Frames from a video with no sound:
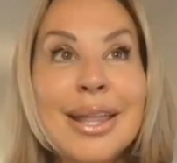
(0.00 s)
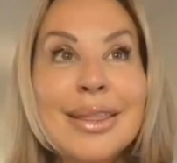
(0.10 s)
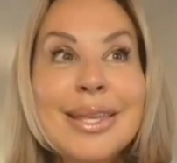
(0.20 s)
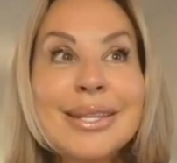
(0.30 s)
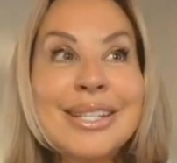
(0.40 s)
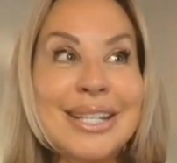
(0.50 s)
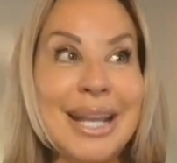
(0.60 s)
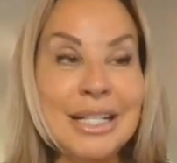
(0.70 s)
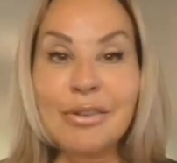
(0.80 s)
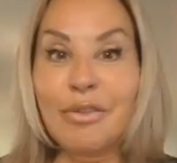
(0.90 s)
this
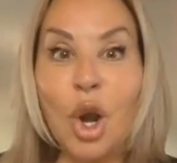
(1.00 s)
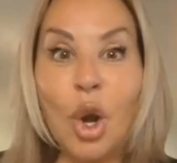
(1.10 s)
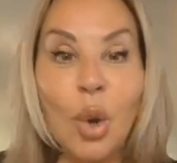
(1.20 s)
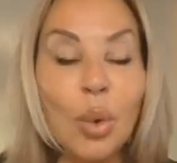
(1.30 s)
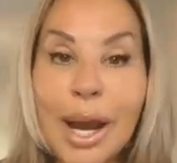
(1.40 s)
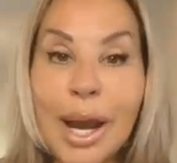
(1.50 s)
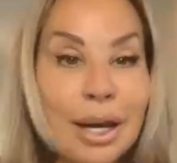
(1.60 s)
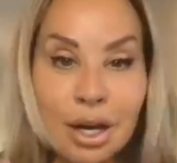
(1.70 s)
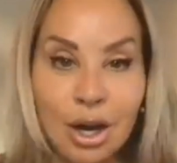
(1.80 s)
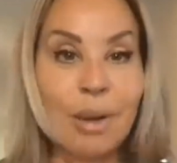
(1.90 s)
sense of
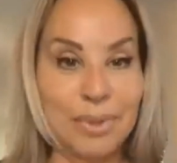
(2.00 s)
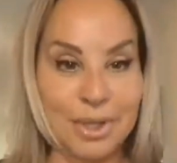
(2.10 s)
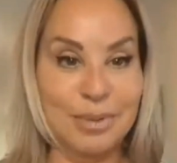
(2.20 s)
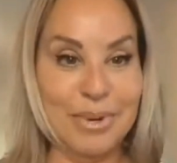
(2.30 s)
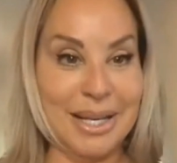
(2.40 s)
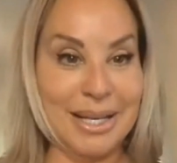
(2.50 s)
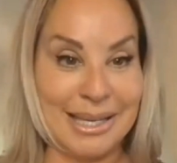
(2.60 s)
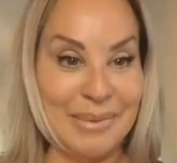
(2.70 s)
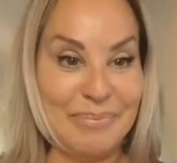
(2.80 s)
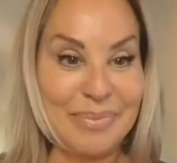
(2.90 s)
great accomplishment.
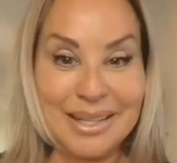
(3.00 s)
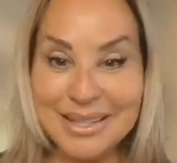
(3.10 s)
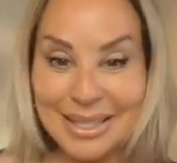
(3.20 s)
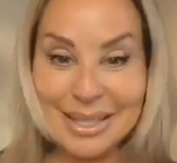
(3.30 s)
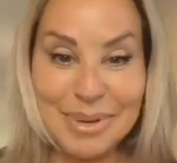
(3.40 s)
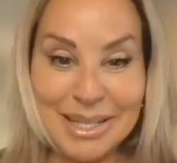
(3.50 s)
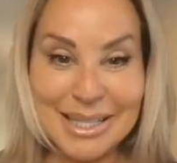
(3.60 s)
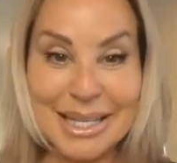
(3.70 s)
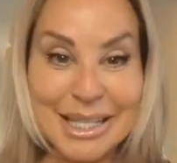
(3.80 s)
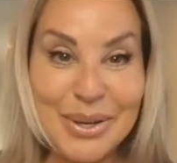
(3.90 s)
Does this make
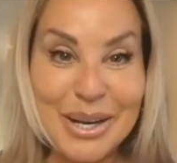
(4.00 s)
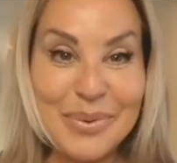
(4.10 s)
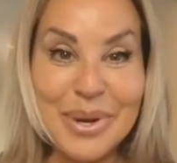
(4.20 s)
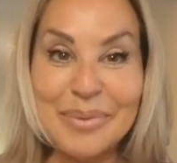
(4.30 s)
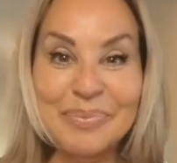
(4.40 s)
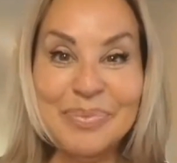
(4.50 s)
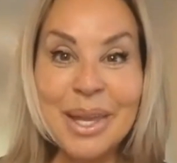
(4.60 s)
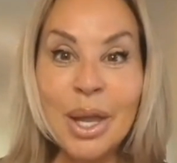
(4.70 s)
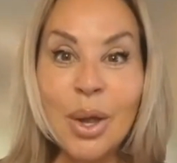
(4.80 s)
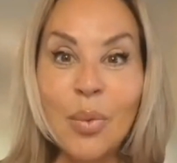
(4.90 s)
sense to anyone?
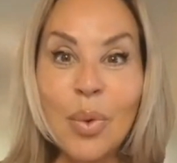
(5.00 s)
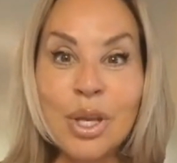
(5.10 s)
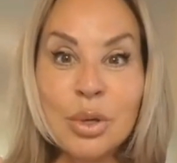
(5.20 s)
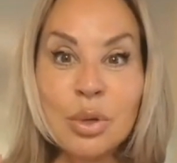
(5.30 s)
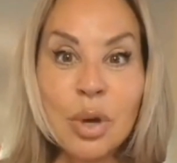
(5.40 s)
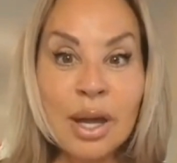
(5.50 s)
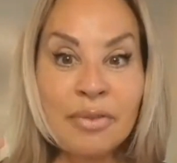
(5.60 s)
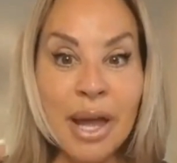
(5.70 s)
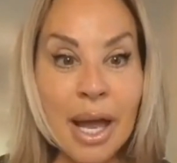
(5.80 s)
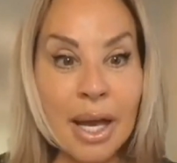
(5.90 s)
When you
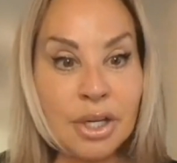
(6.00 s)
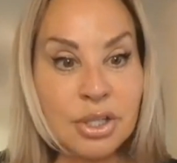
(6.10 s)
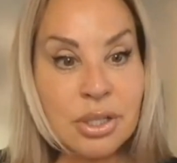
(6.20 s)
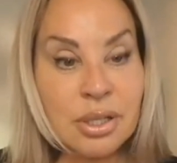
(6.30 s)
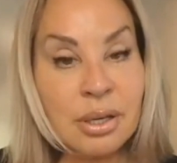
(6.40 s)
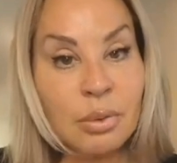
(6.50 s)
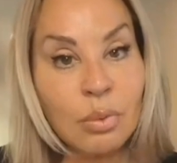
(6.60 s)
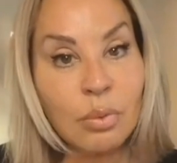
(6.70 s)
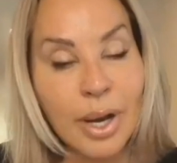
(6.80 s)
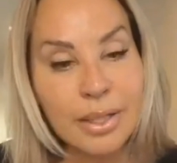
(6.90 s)
have actually
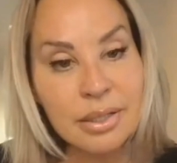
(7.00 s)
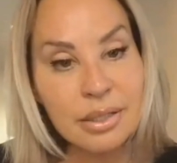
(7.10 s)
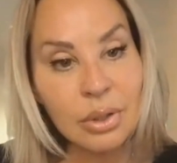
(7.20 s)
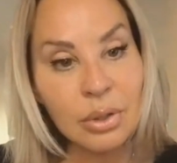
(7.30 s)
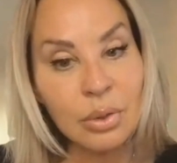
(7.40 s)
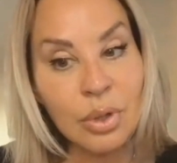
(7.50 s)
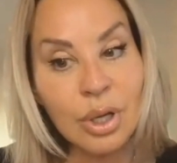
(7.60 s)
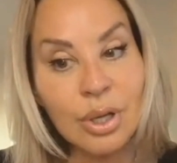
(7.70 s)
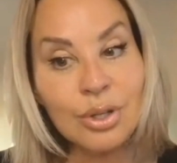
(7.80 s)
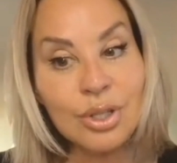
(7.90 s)
rescued
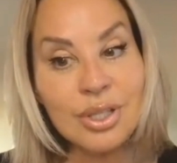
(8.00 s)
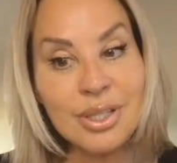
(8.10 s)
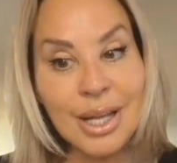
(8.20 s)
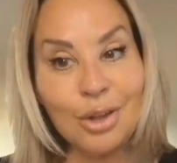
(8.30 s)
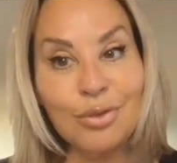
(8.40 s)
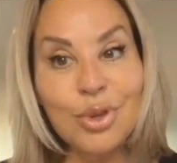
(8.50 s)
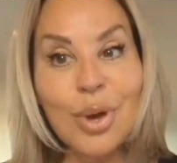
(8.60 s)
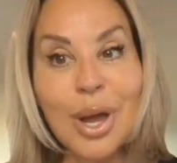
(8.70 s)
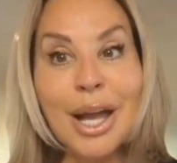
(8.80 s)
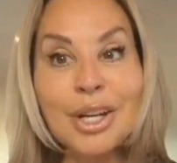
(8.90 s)
yourself,
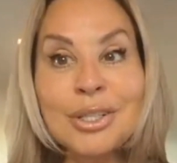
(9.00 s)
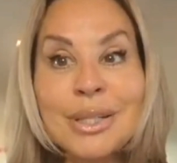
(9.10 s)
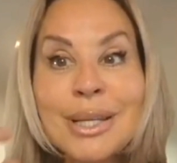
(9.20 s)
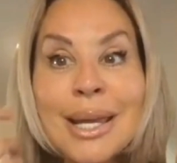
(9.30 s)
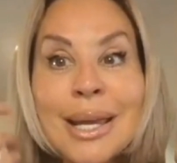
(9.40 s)
you actually